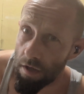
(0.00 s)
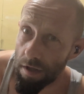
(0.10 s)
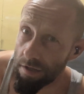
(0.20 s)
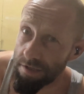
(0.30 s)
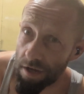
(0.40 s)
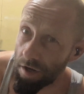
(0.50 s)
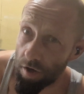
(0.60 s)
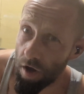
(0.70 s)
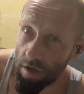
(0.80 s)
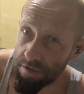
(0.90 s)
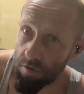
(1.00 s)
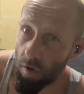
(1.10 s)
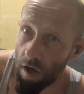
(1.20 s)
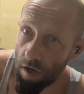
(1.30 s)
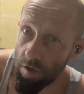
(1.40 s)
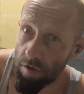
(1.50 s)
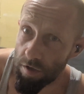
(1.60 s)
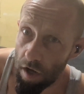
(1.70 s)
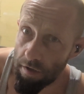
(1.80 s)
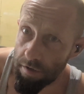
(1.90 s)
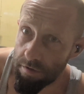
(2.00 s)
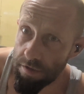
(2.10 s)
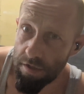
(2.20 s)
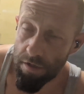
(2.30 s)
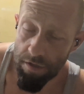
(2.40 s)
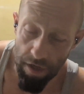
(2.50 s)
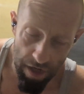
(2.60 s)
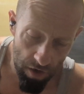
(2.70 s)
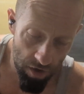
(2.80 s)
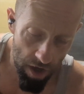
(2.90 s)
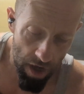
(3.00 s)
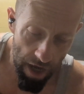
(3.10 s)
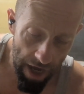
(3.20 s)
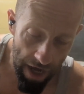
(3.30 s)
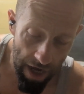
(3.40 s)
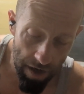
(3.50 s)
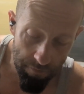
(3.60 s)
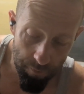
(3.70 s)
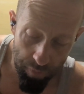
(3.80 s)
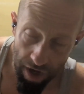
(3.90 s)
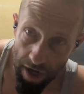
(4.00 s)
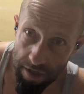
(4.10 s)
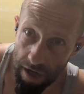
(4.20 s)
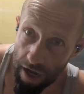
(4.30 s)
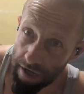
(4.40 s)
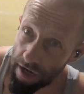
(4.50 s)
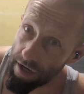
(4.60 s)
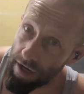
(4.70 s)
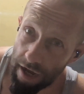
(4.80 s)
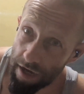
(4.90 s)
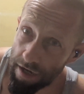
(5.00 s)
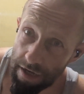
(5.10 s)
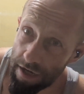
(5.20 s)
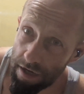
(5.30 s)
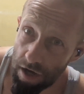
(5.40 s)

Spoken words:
It's not going to cost you $100, you know. But I gotta eat